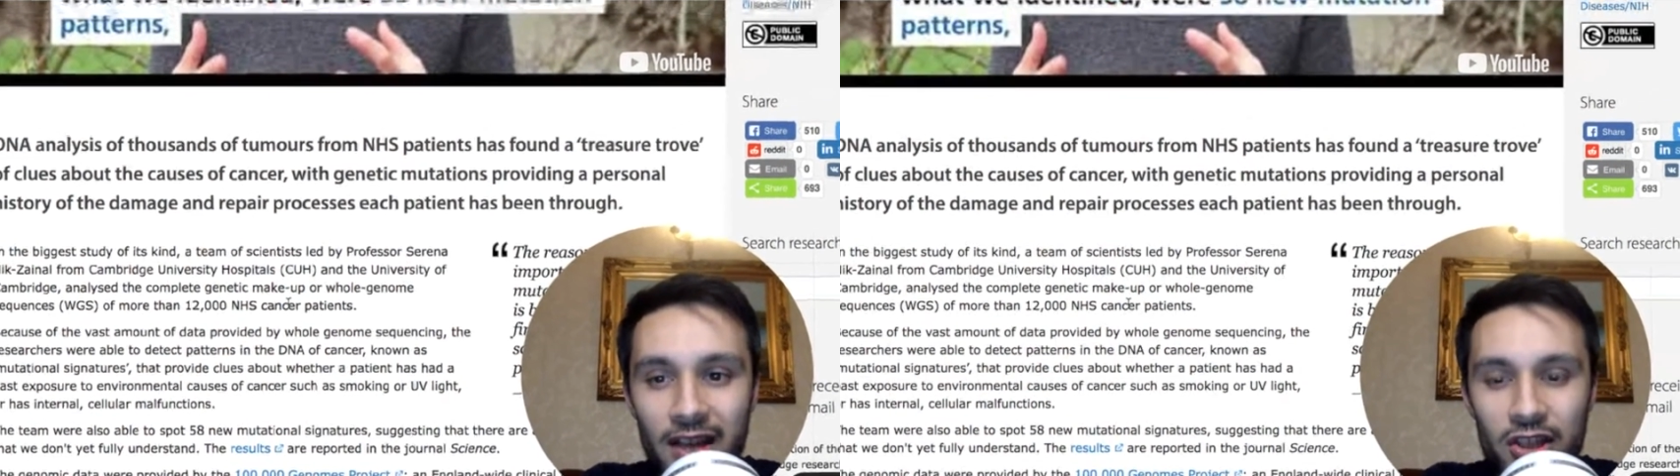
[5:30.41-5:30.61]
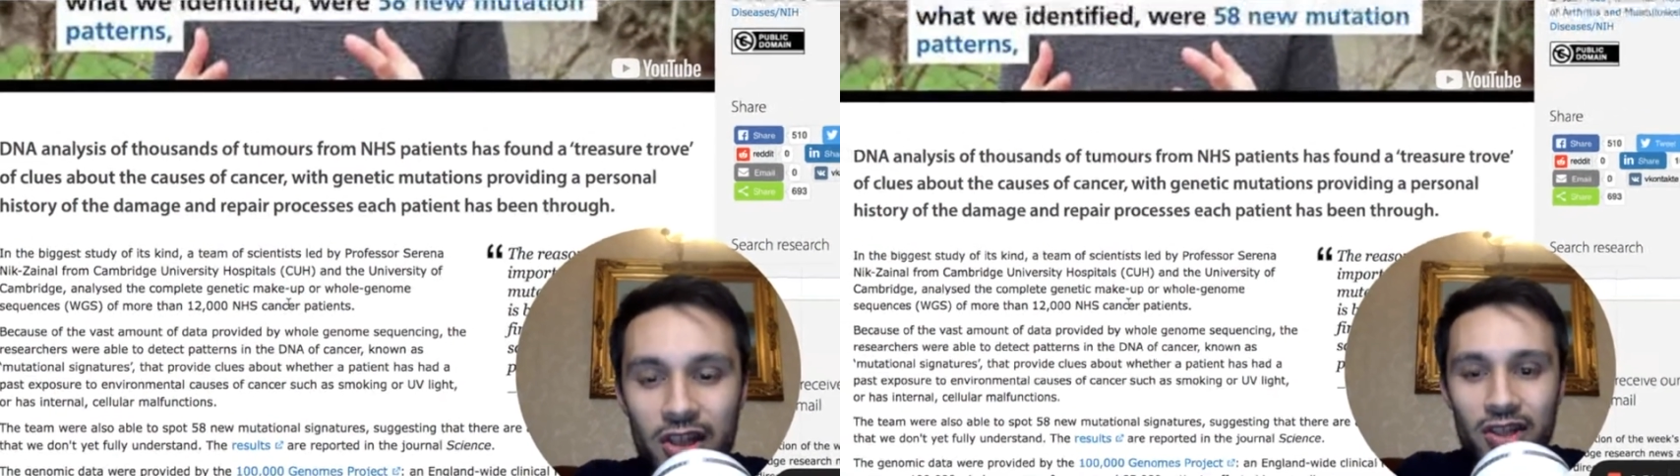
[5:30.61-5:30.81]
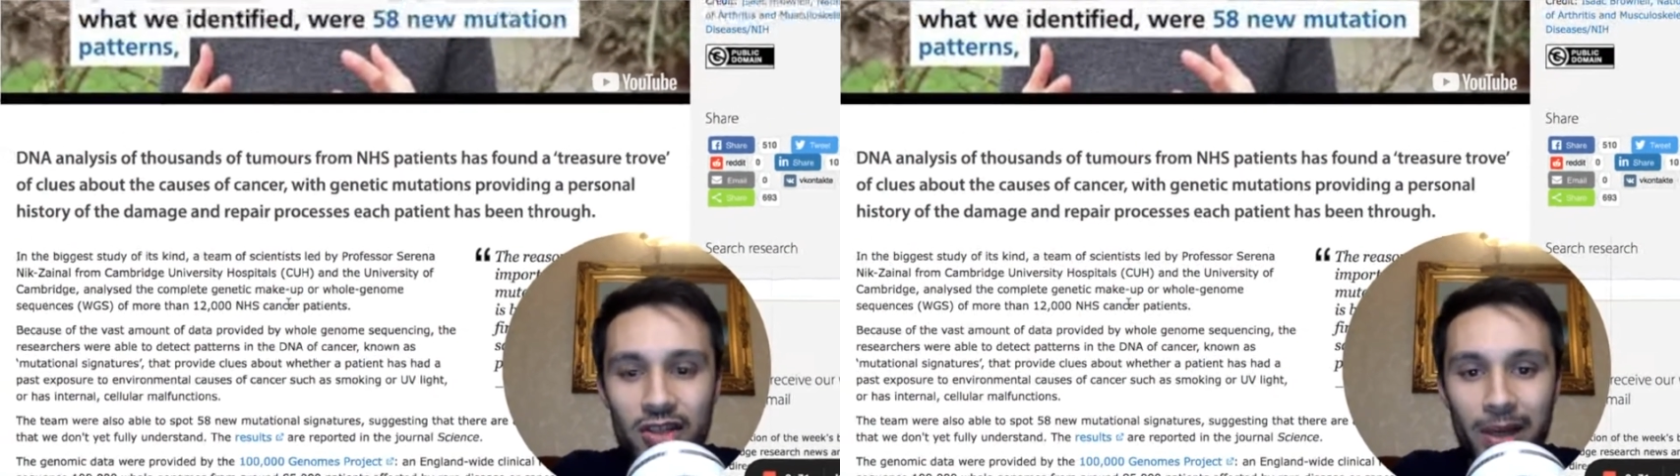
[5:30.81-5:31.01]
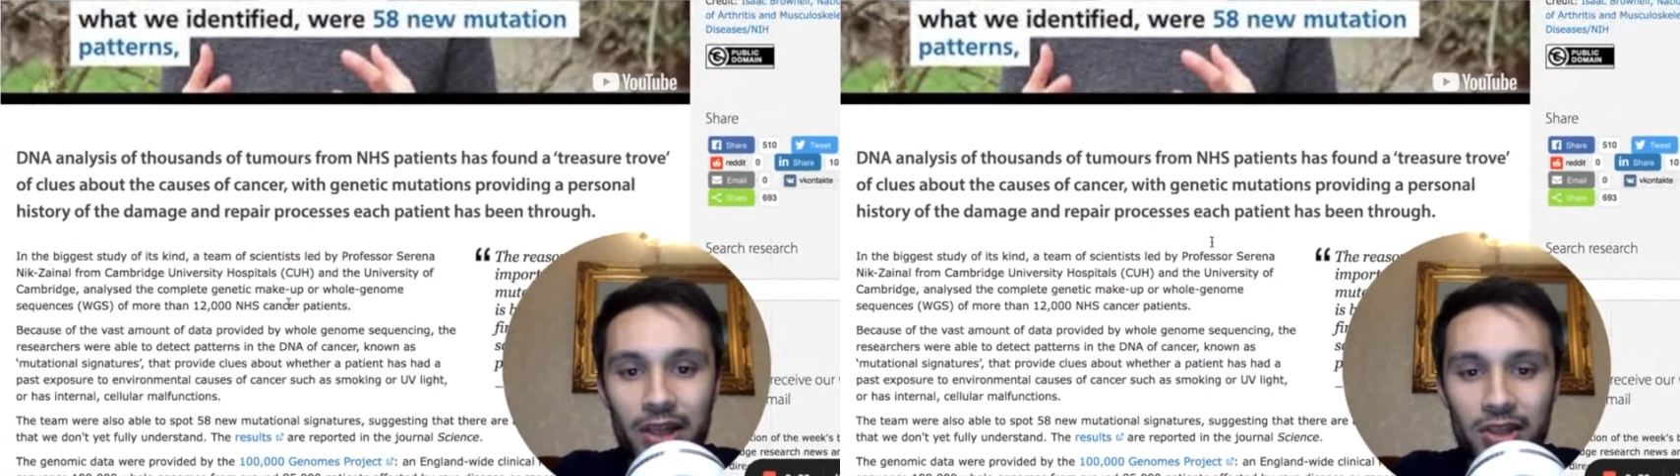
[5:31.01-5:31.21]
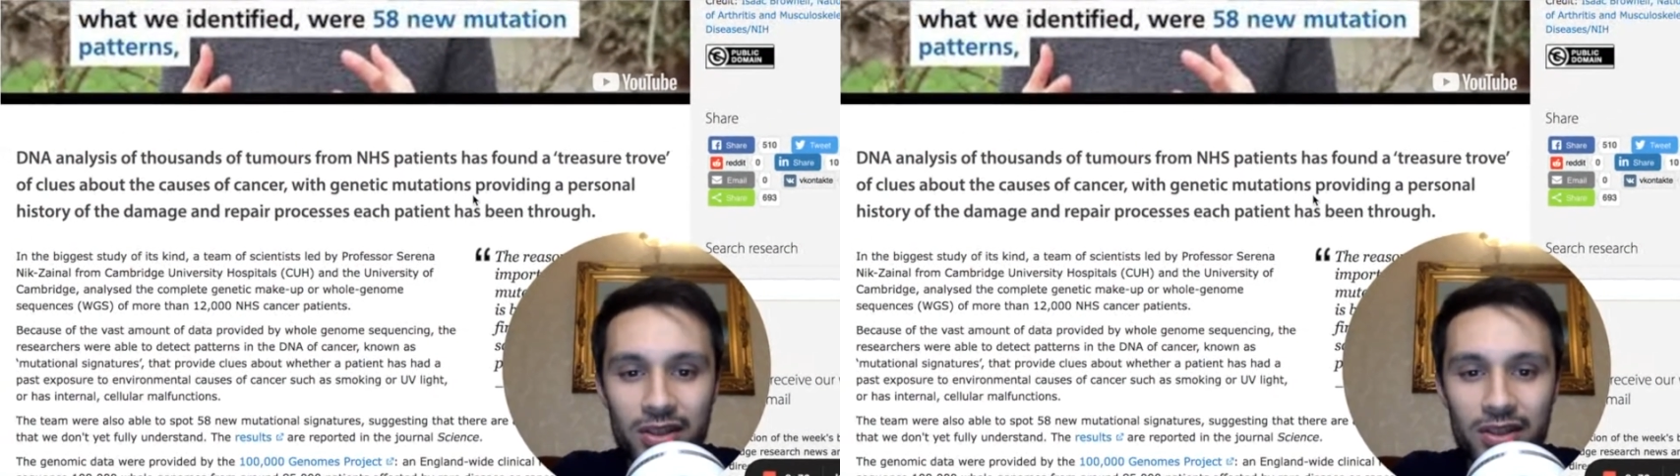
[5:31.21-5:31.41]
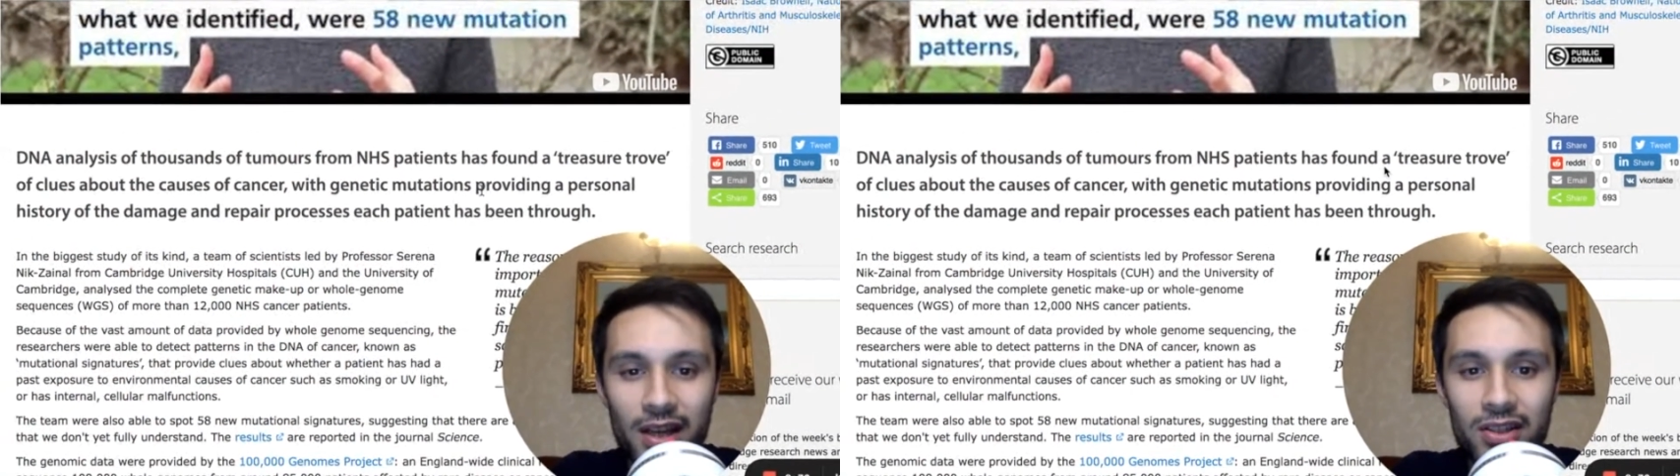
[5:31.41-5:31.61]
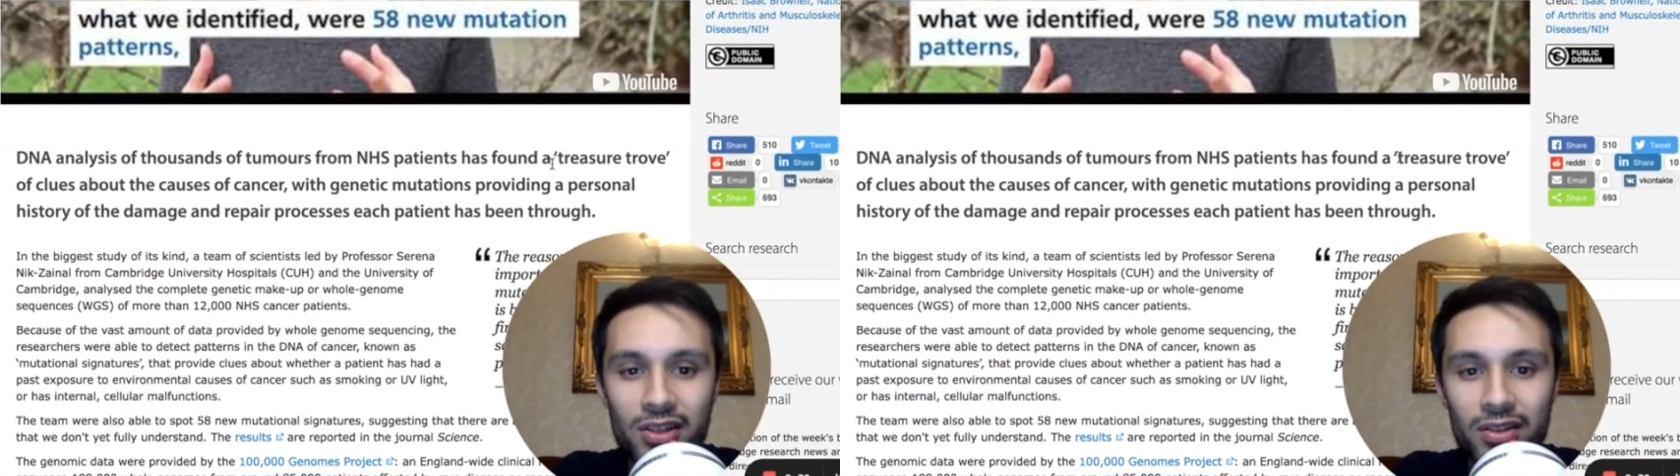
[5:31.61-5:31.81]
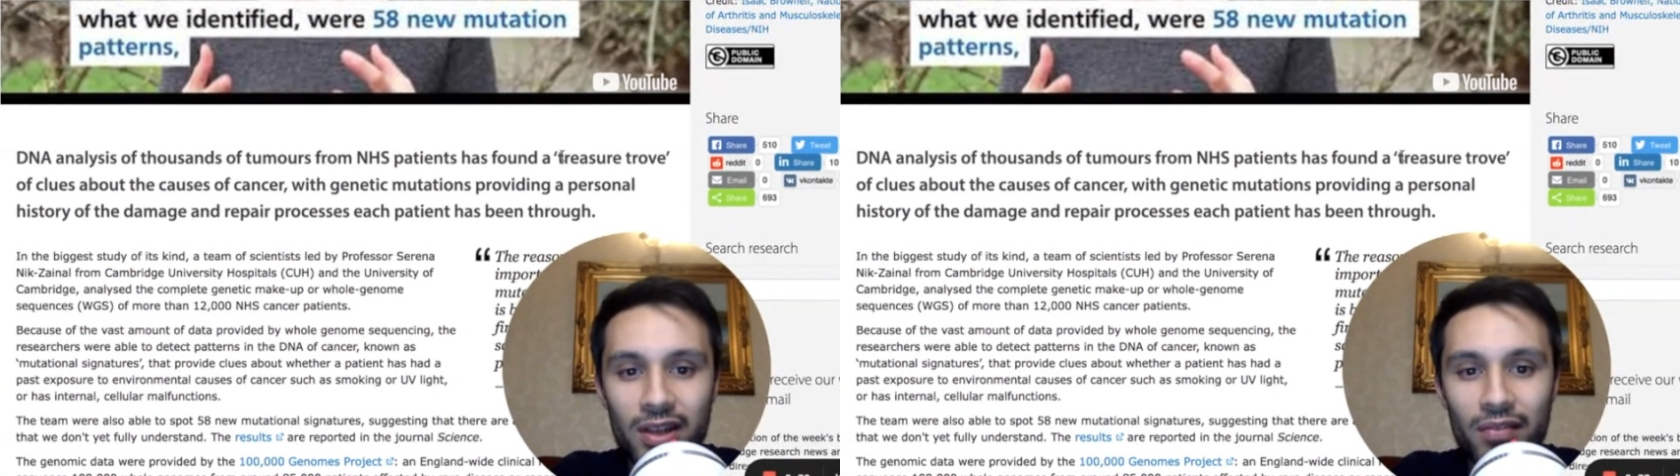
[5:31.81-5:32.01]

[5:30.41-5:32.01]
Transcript: NHS patients' data,